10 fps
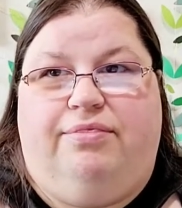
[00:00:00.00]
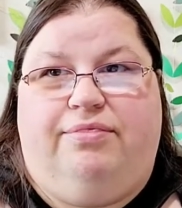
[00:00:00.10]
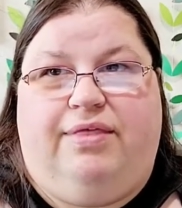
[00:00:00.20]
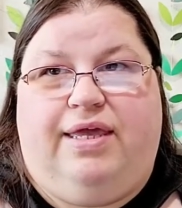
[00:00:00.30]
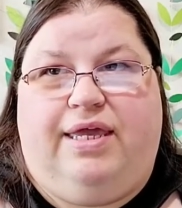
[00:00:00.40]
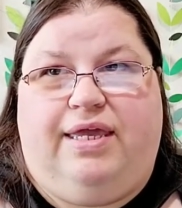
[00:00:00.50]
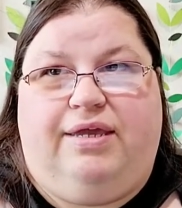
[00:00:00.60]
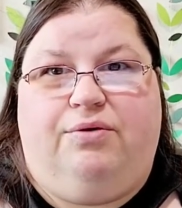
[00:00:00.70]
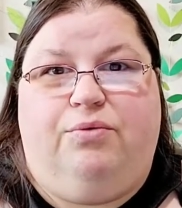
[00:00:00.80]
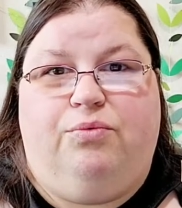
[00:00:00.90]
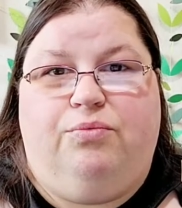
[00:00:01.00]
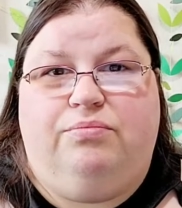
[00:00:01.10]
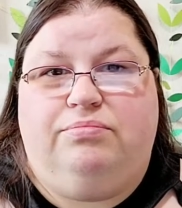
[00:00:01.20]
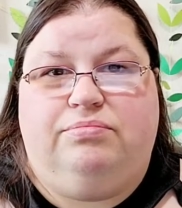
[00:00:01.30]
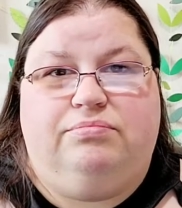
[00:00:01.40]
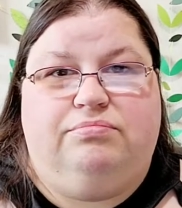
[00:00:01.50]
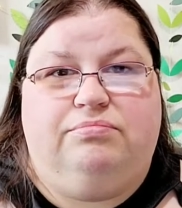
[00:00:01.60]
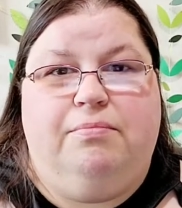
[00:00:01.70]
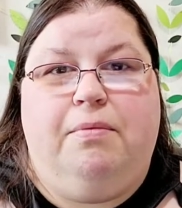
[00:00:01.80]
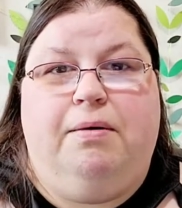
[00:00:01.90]
They,
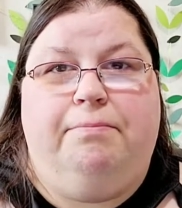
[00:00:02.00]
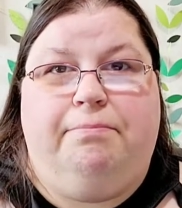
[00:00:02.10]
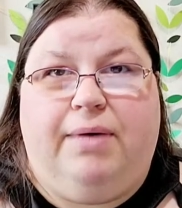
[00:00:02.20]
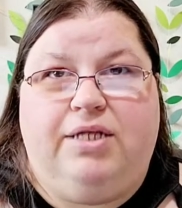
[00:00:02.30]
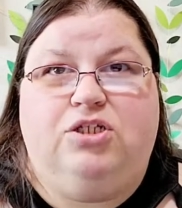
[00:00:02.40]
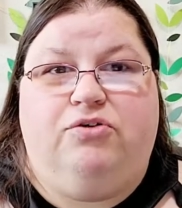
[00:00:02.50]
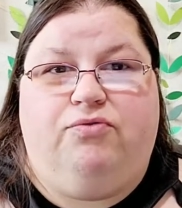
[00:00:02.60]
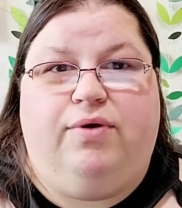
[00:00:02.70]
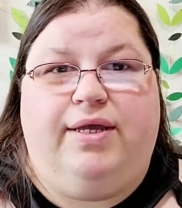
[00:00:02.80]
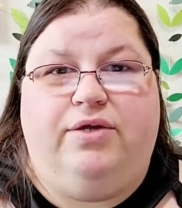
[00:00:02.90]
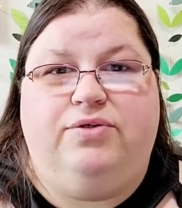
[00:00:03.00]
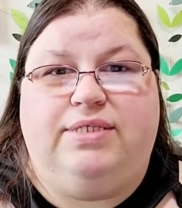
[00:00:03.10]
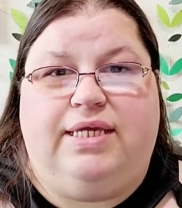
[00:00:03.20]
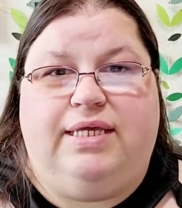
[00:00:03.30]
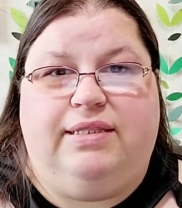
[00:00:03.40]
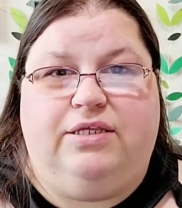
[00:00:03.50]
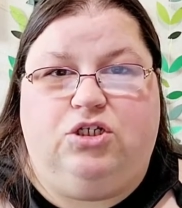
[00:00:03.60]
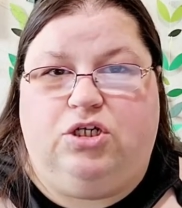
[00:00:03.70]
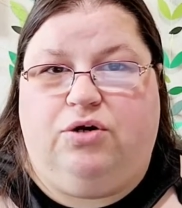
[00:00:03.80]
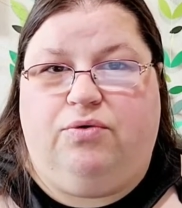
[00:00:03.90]
much of what you see in the
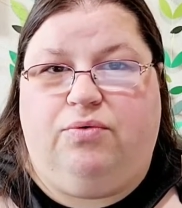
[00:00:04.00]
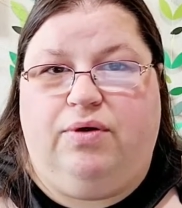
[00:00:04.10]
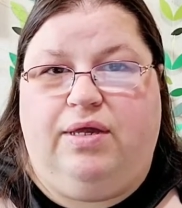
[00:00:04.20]
show,